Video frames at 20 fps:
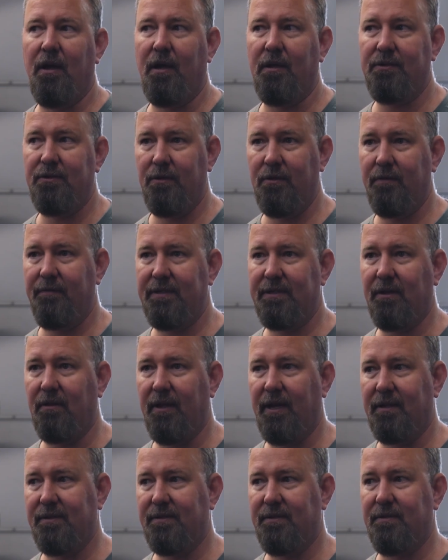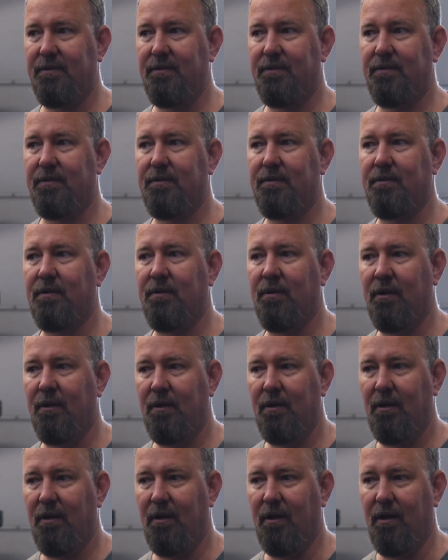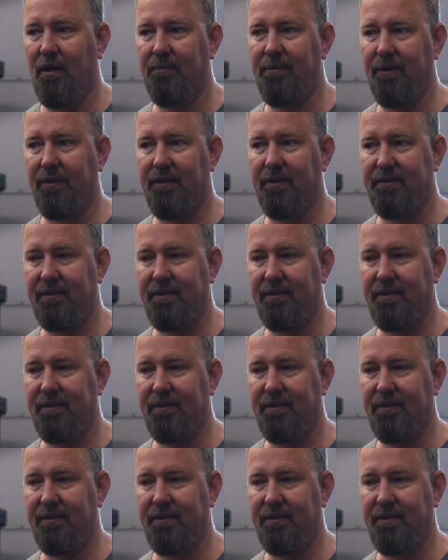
2 of his classes during the